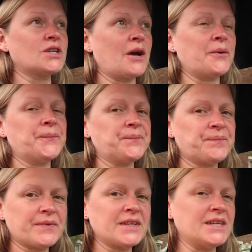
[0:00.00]
go
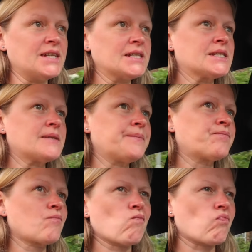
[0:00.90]
east.
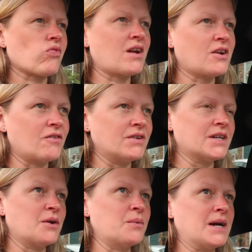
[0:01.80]
I can't really
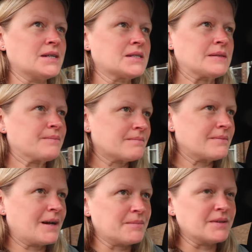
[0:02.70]
go west.
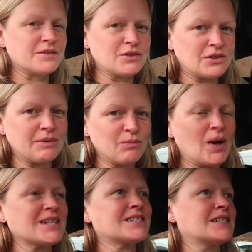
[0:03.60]
I'm as
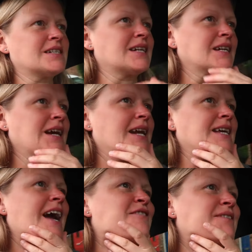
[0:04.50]
west as you can kind
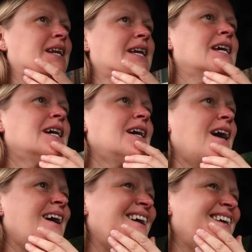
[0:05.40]
of get, really.
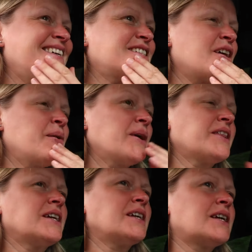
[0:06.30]
Then
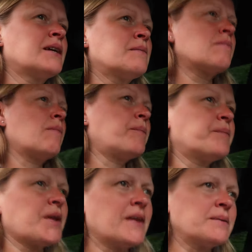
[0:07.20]

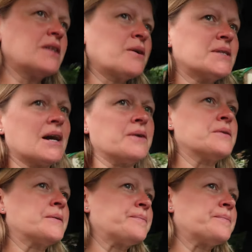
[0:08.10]
I'm gonna go south.